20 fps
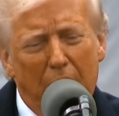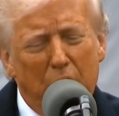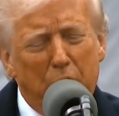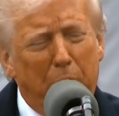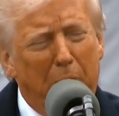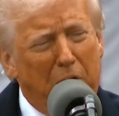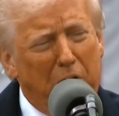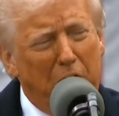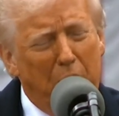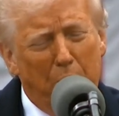
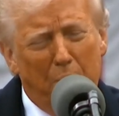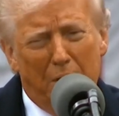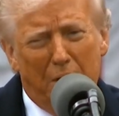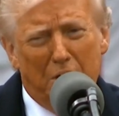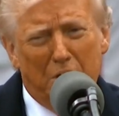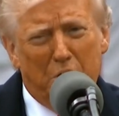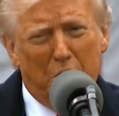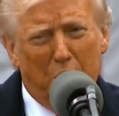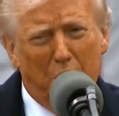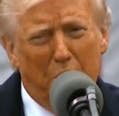especially when
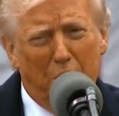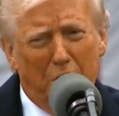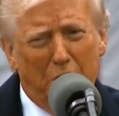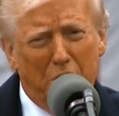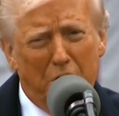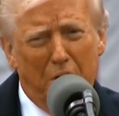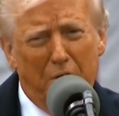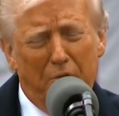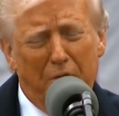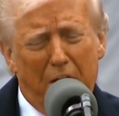they see all
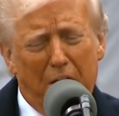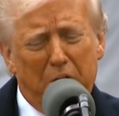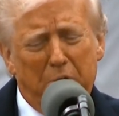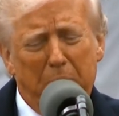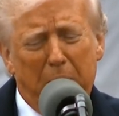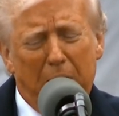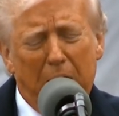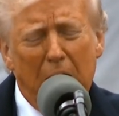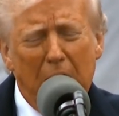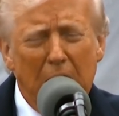this
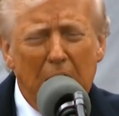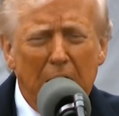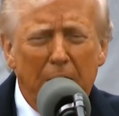investment.